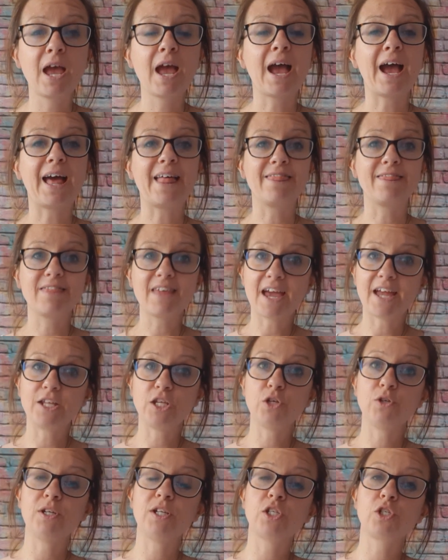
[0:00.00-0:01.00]
And then you
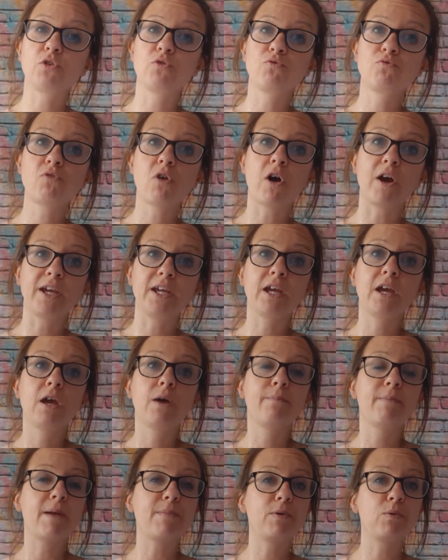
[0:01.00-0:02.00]
need to write
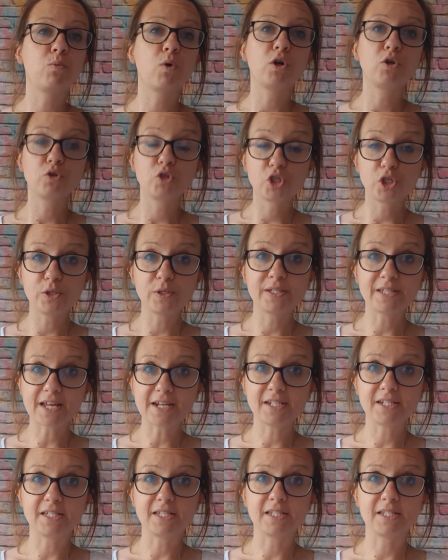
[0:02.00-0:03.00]
maybe 1 or 2
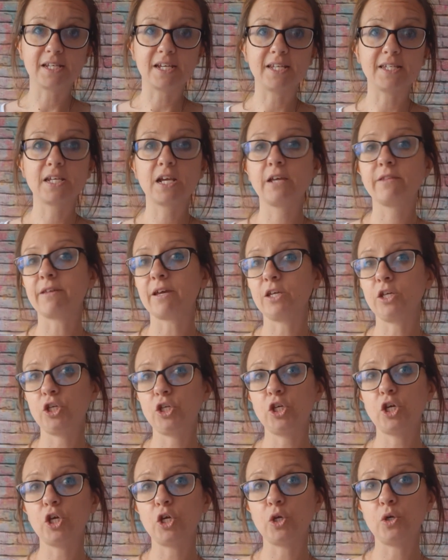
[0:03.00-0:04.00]
sentences that
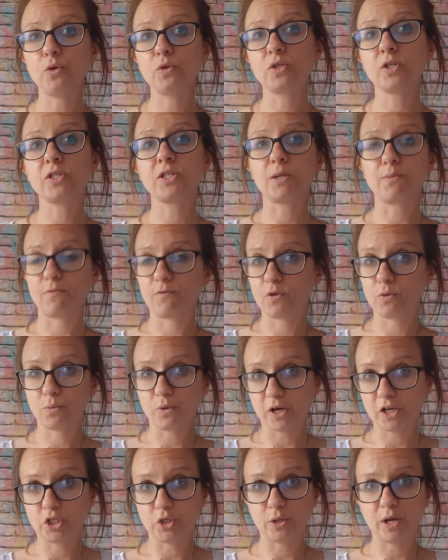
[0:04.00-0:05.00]
use some of the
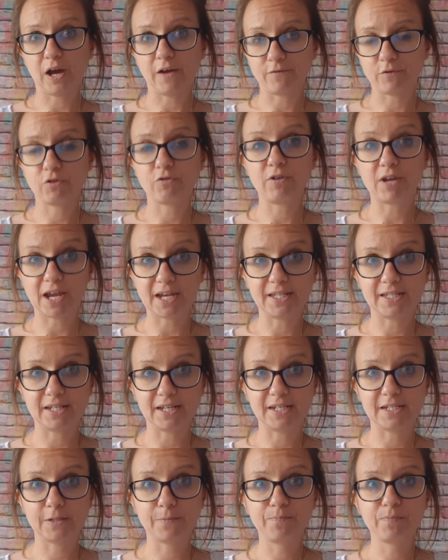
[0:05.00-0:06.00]
words you have
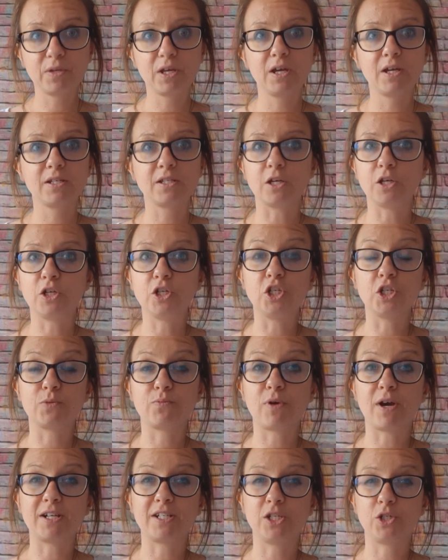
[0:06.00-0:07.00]
created. So you can just
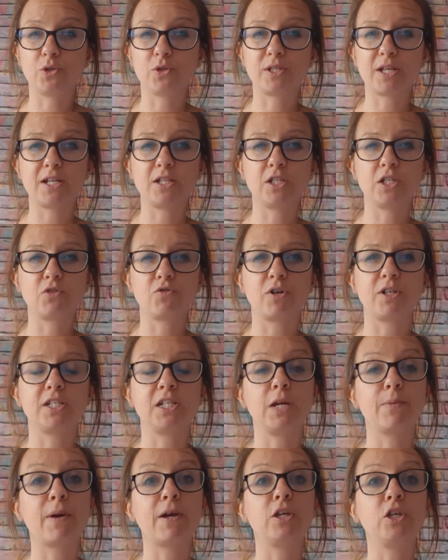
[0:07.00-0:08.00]
practice your sentence writing
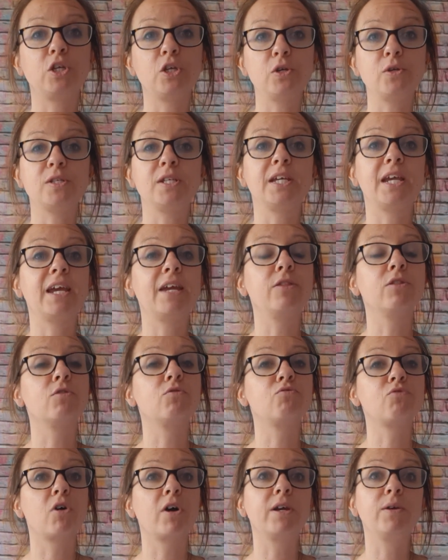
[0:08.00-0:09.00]
about using it in the
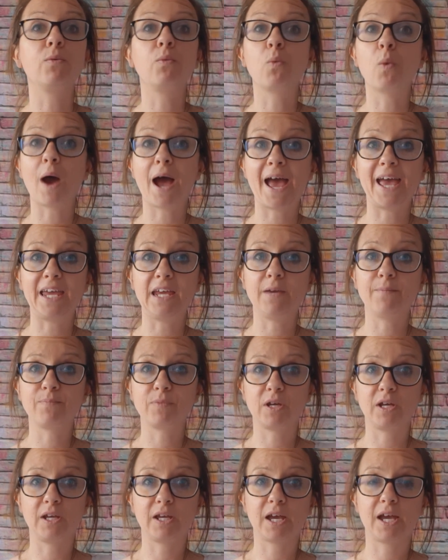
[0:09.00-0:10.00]
right way.
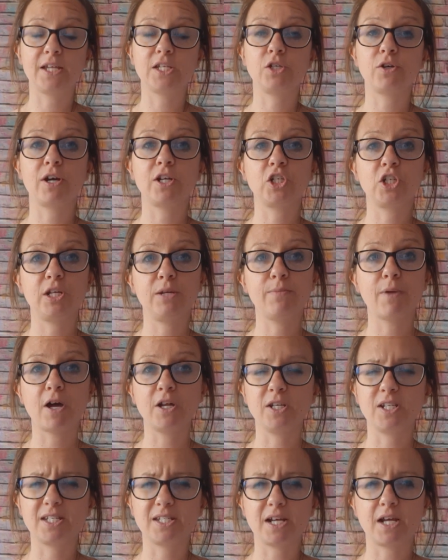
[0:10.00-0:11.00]
Okay, so you're actually
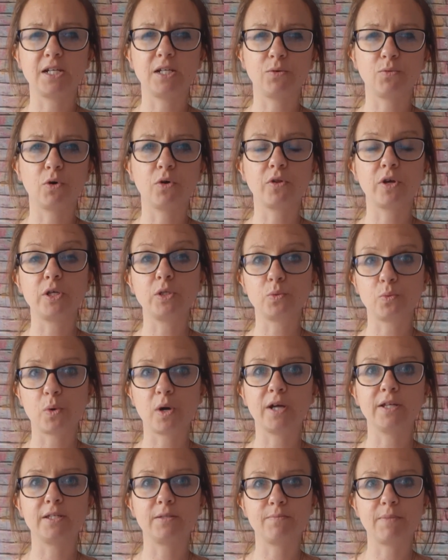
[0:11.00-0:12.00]
understanding what those
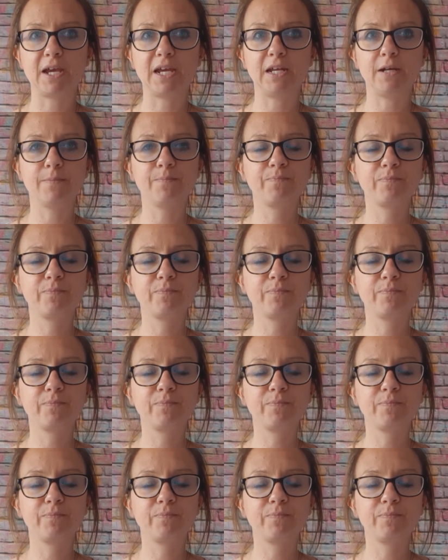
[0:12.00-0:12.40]
words mean.